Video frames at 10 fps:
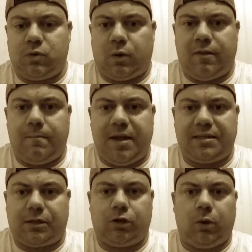is one of the
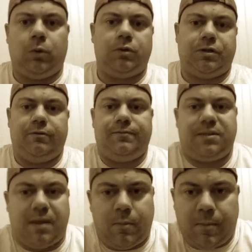basic goals of
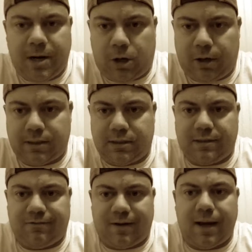SaberMetrics, is
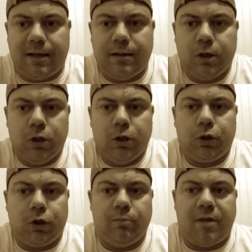to find
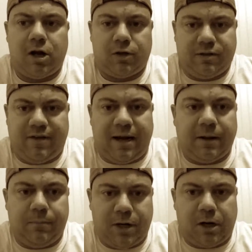good measures of hitting
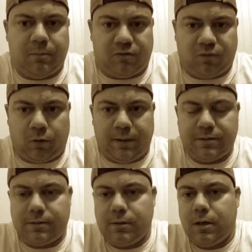and pitching
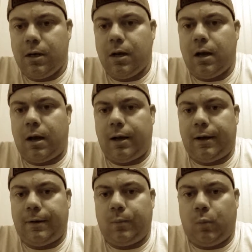performance.
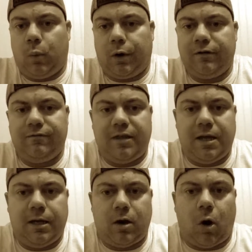One of
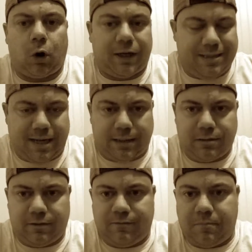the
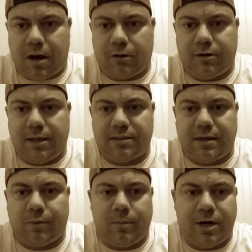architects of modern-day
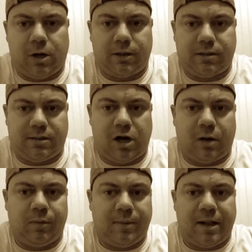SaberMetrics is a
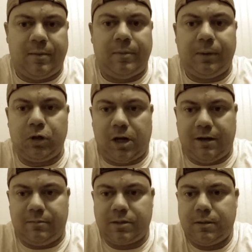gentleman by the name of Bill
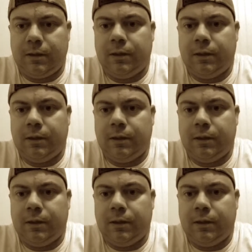James.